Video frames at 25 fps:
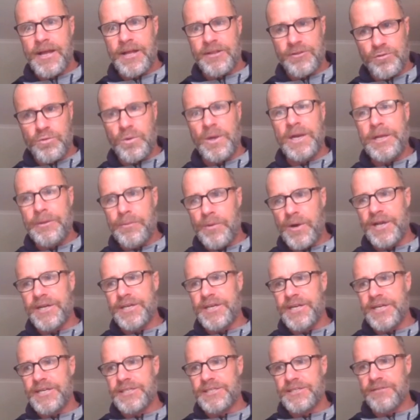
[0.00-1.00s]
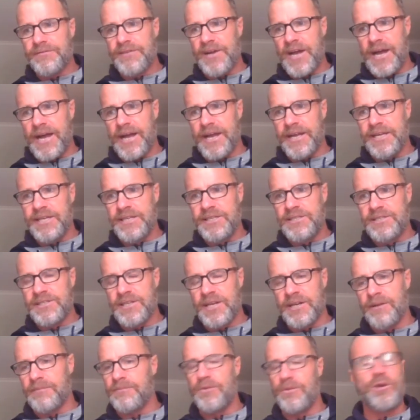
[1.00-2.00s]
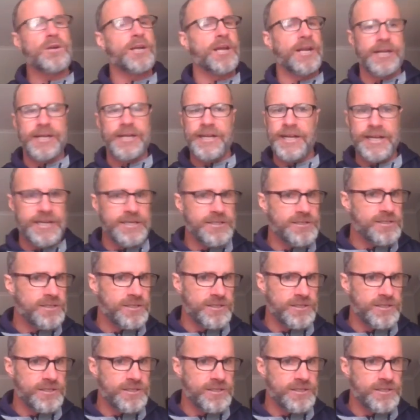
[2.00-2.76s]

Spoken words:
at 21 years of age, and I'm not going to get